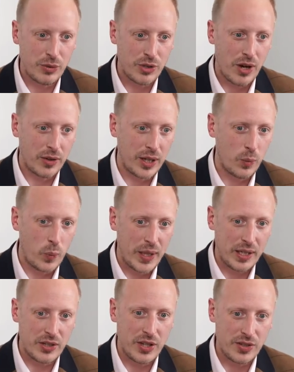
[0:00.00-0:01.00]
target
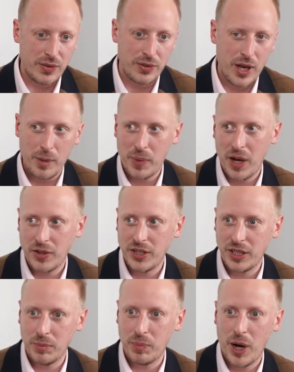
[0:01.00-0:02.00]
weaknesses in
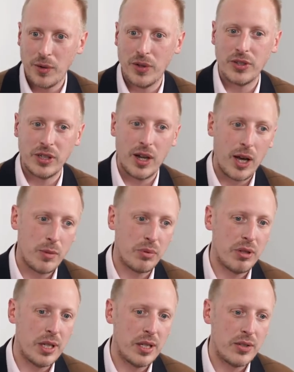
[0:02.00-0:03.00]
third-party components and
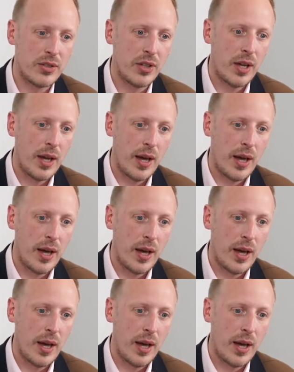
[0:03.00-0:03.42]
libraries,